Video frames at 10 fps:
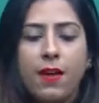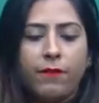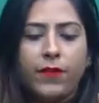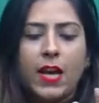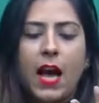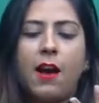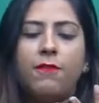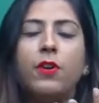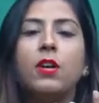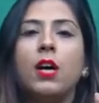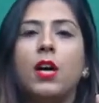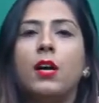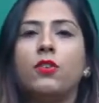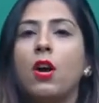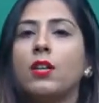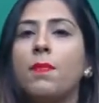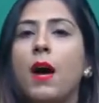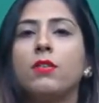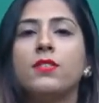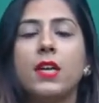We have talked
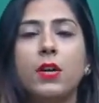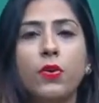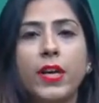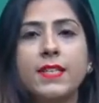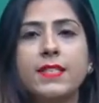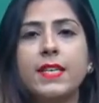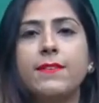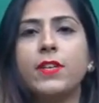about the surrogacy.